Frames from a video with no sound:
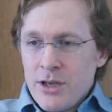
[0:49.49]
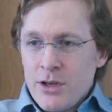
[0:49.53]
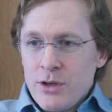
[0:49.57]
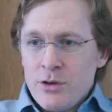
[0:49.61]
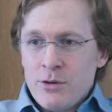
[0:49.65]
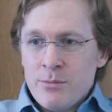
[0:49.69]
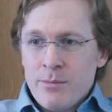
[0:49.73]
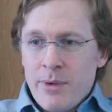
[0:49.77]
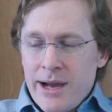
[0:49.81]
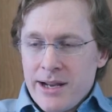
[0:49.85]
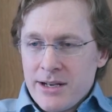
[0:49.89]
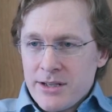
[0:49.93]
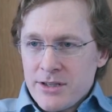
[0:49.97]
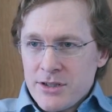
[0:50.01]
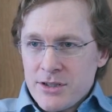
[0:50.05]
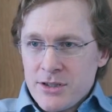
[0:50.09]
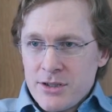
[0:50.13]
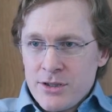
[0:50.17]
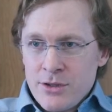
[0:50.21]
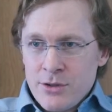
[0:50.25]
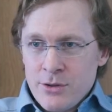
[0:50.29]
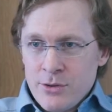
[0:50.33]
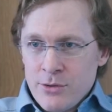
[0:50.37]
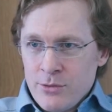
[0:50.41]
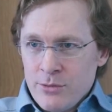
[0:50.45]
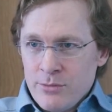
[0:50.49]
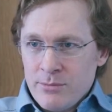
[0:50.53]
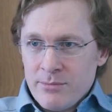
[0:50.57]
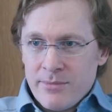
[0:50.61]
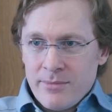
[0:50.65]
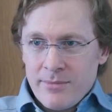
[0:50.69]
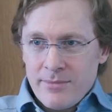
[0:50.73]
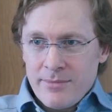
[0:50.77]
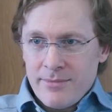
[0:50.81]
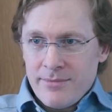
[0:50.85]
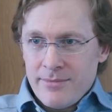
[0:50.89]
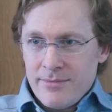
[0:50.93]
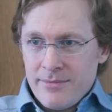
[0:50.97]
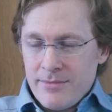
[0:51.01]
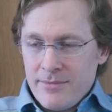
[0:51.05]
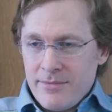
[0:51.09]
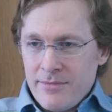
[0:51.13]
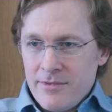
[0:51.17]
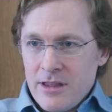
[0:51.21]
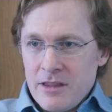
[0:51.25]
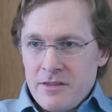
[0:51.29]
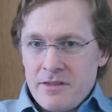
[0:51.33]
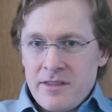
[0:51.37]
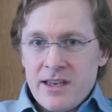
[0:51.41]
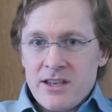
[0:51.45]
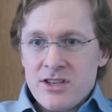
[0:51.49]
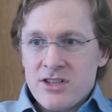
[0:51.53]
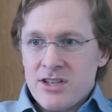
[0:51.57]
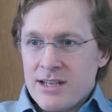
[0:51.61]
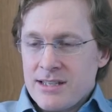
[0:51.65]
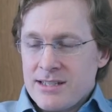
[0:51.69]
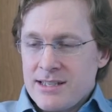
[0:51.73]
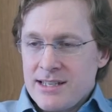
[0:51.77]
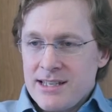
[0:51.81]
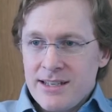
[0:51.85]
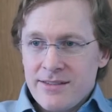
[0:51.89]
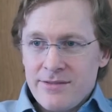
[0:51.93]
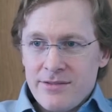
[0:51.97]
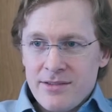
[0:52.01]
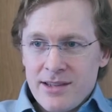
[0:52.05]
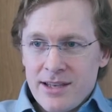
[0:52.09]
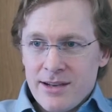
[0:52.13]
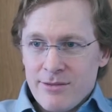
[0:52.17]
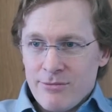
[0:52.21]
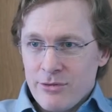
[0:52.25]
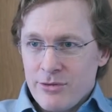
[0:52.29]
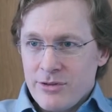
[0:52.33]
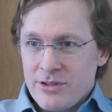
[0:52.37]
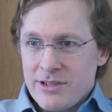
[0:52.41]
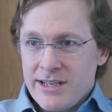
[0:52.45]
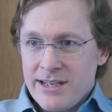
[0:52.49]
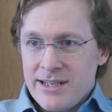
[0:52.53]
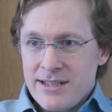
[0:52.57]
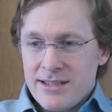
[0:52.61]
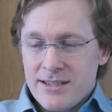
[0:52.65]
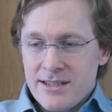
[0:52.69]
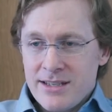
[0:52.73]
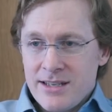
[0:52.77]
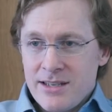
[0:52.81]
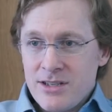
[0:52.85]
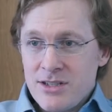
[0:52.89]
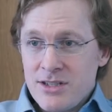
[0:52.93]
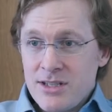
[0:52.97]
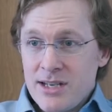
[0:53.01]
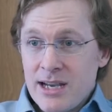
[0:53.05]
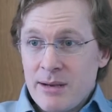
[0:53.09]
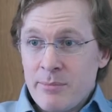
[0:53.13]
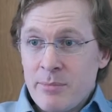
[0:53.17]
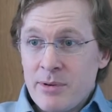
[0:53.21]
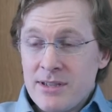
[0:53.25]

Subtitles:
You might assume that they're just here for their routine skin check,